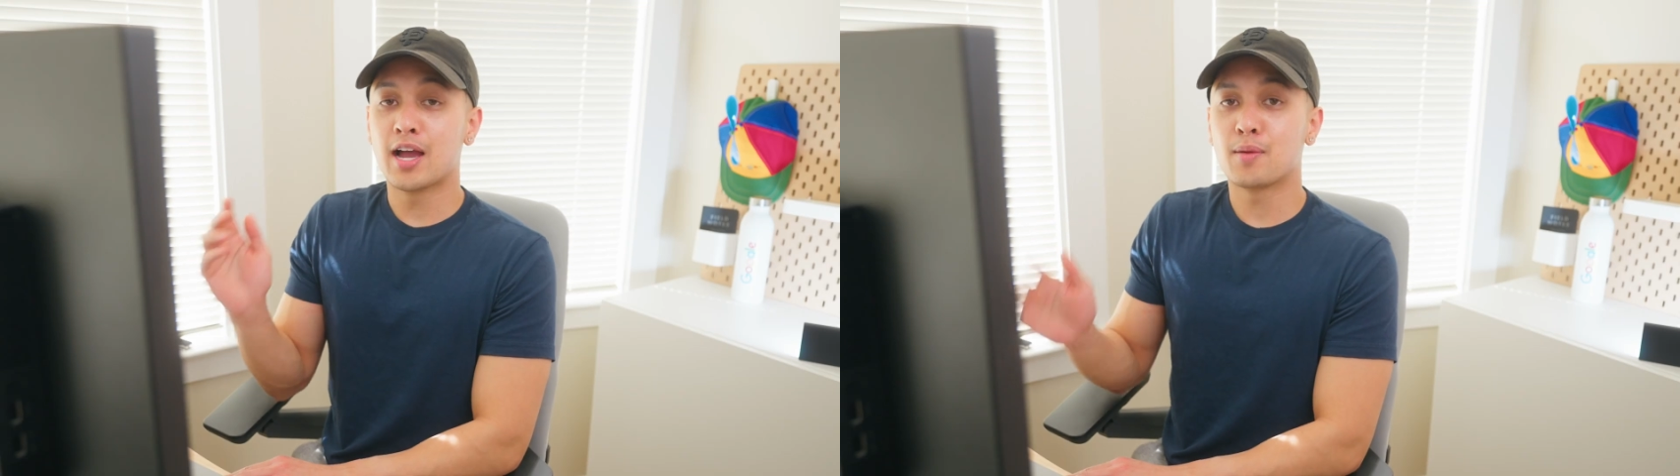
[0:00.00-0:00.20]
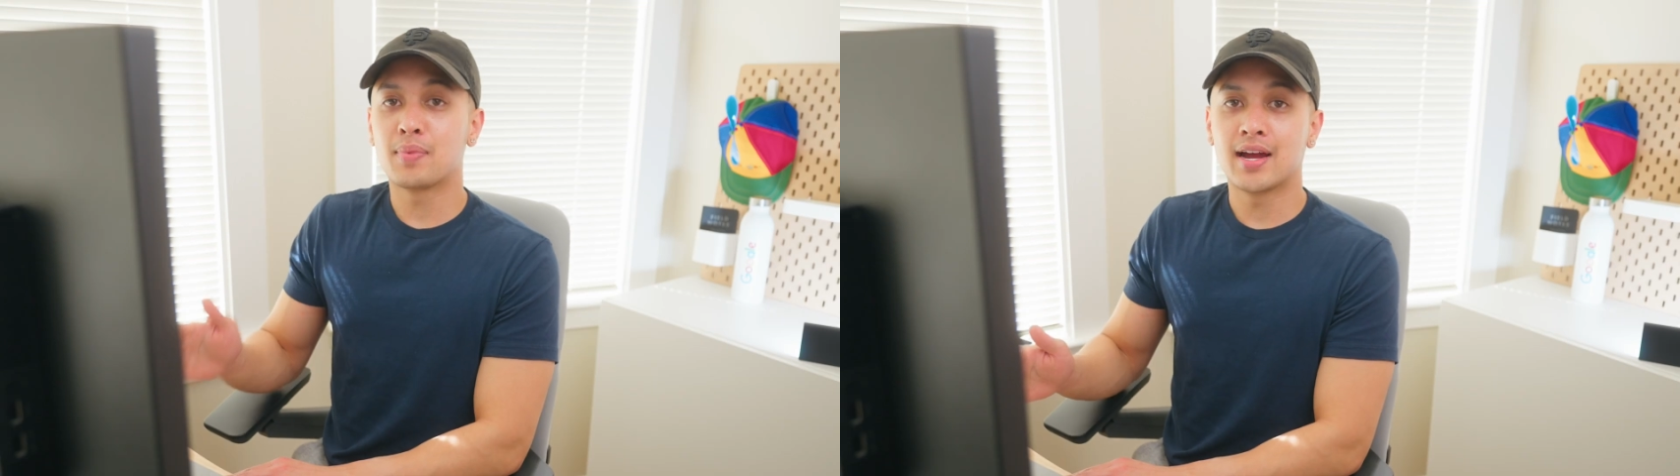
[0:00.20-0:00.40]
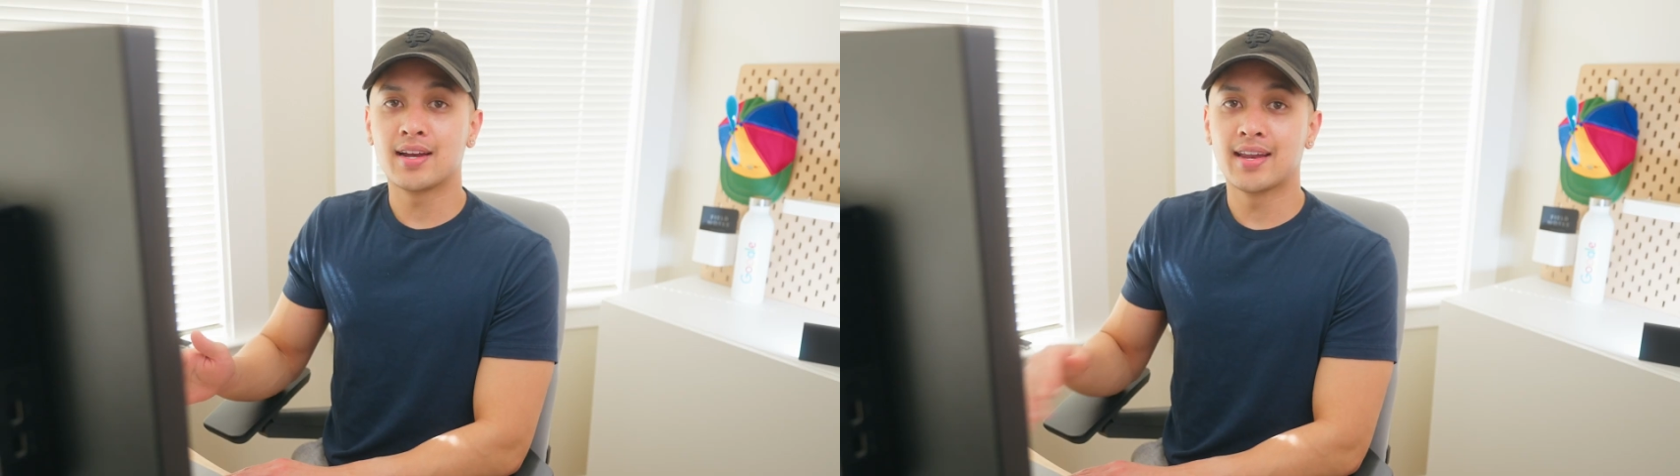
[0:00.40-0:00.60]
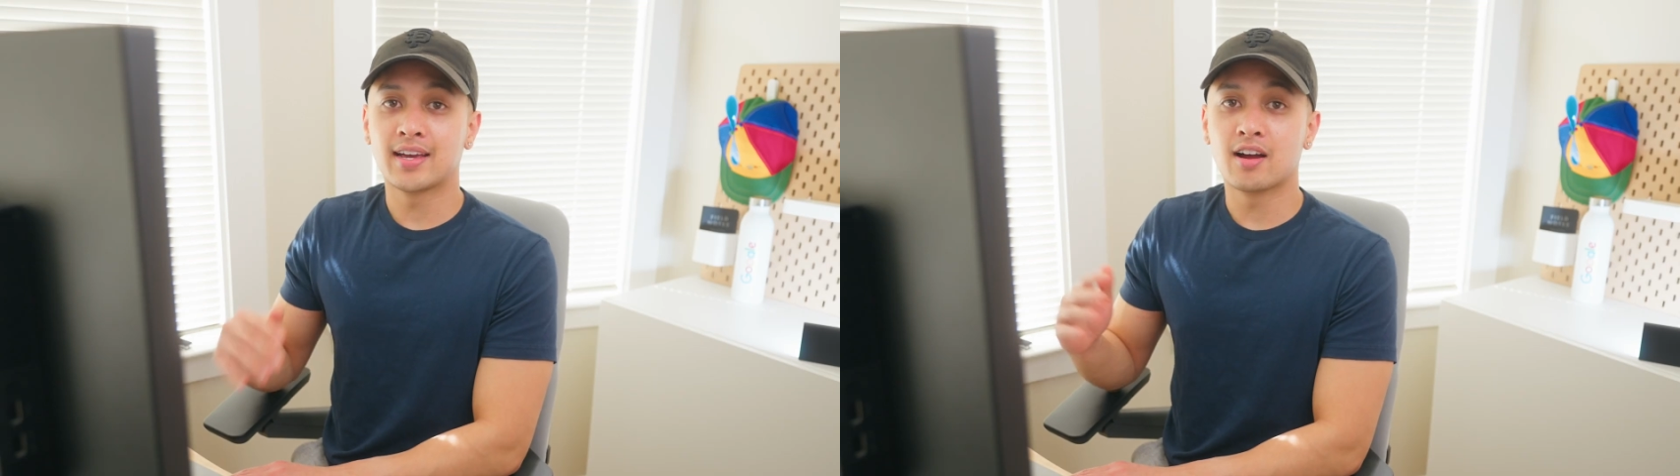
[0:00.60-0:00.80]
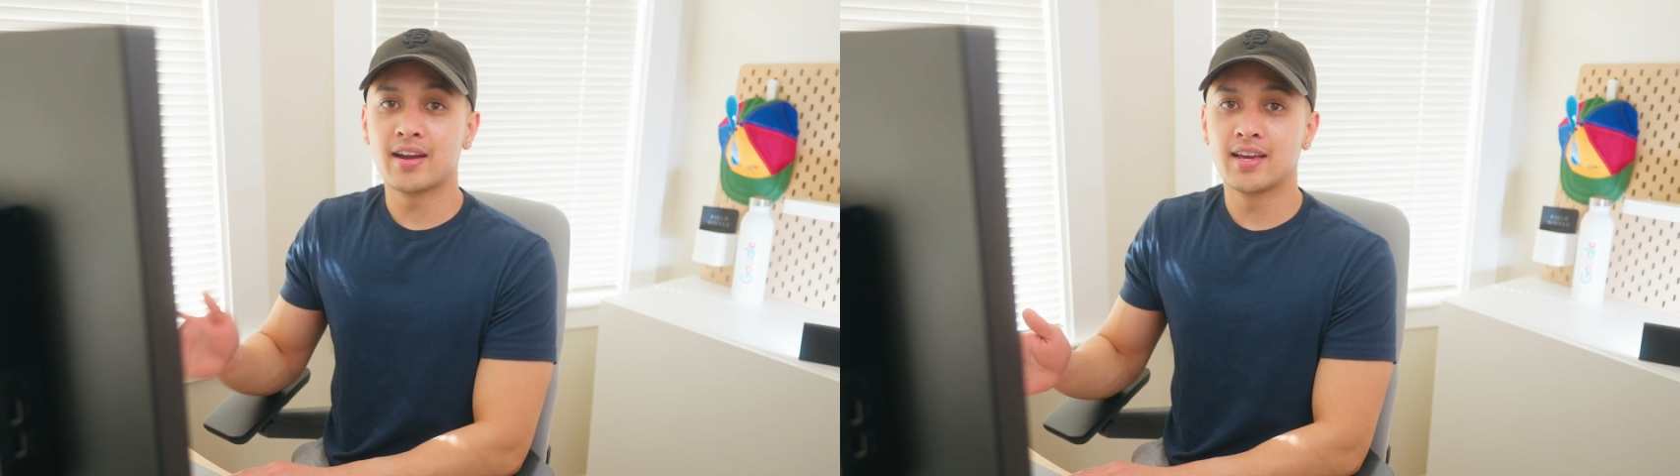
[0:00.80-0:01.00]
I applied and
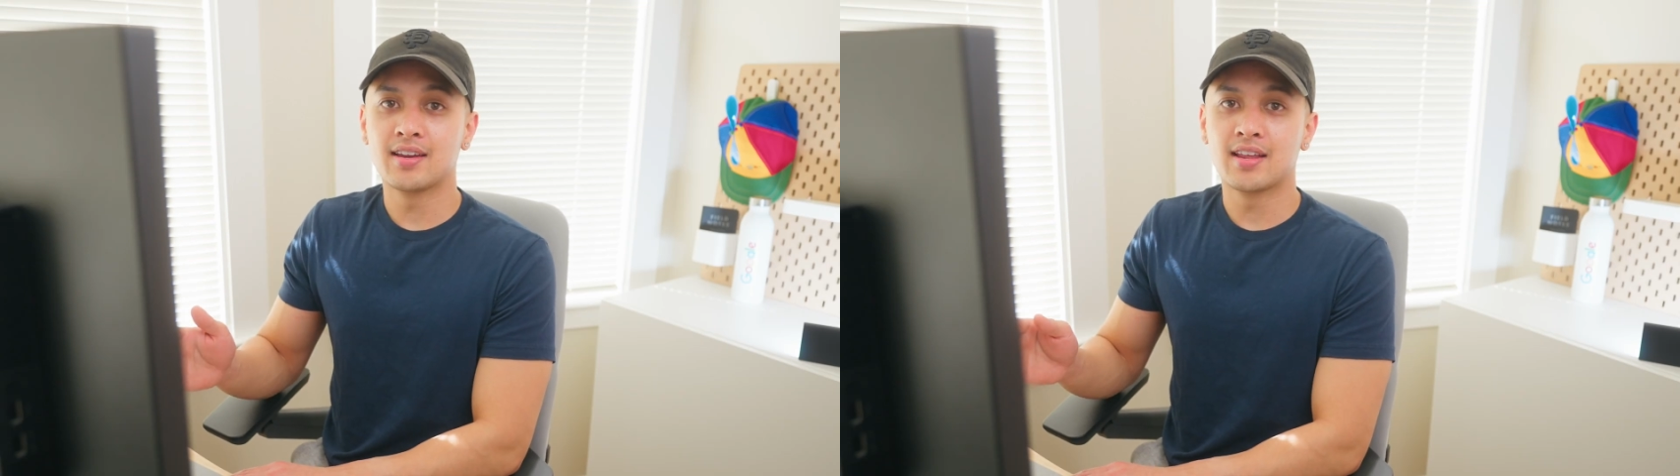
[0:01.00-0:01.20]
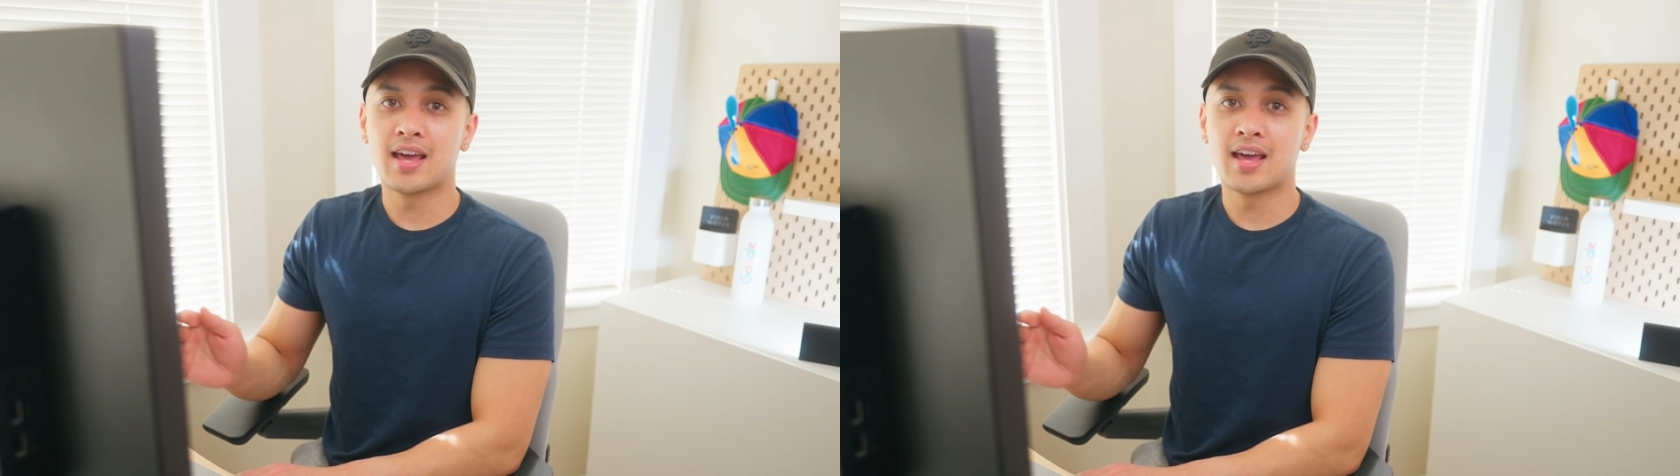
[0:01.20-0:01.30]
I got in and